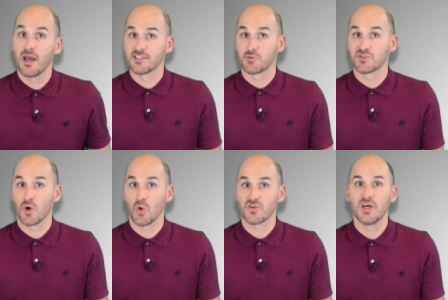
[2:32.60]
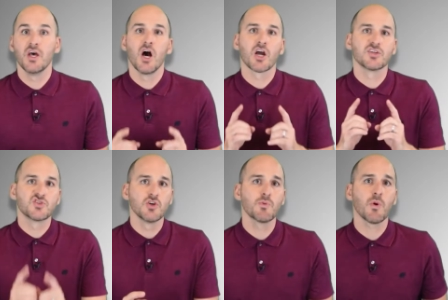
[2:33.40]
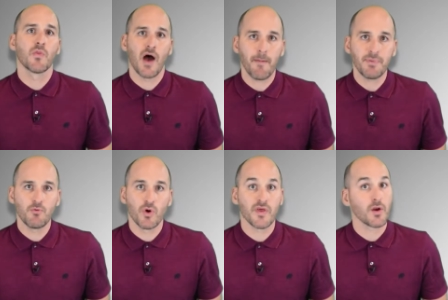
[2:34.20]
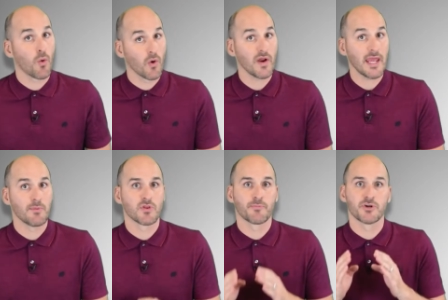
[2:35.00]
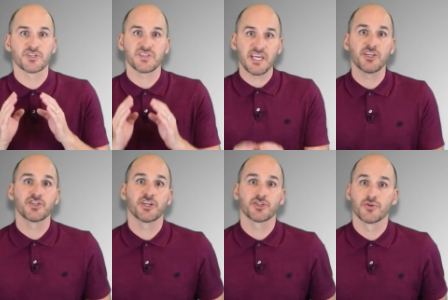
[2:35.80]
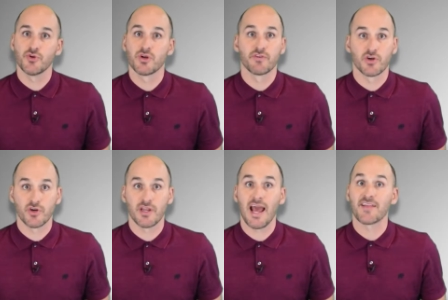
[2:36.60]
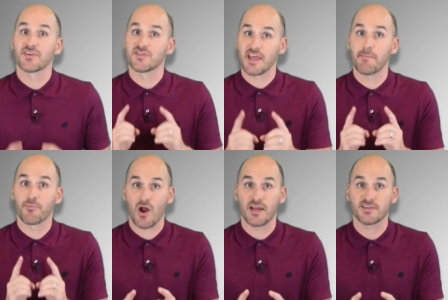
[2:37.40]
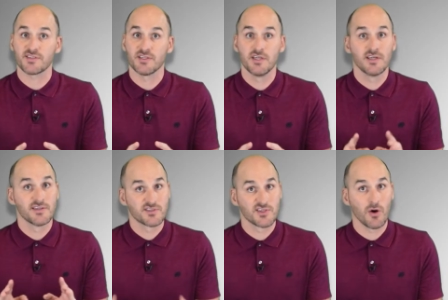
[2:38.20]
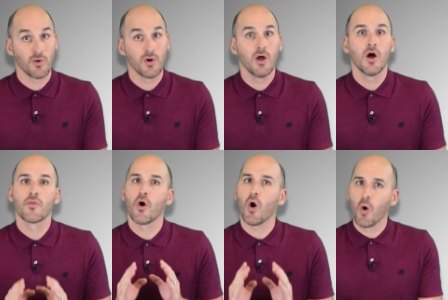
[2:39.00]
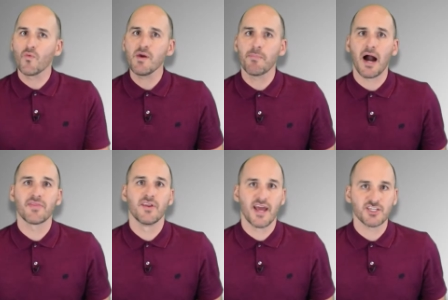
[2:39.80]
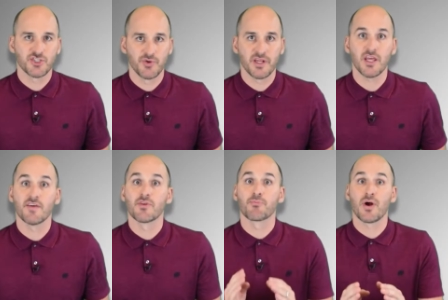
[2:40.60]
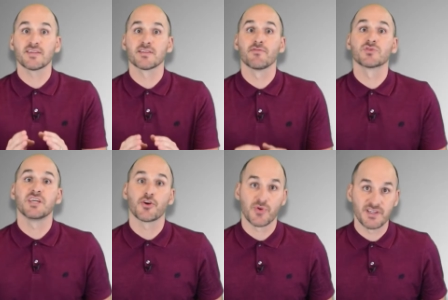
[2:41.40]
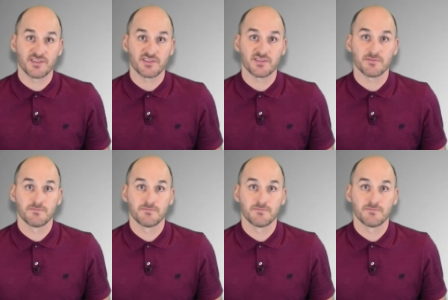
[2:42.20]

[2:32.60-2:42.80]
As a result, a consumer will not be willing or able to purchase each additional unit of a good at the same price, and so they'll only buy the next unit if the price level decreases.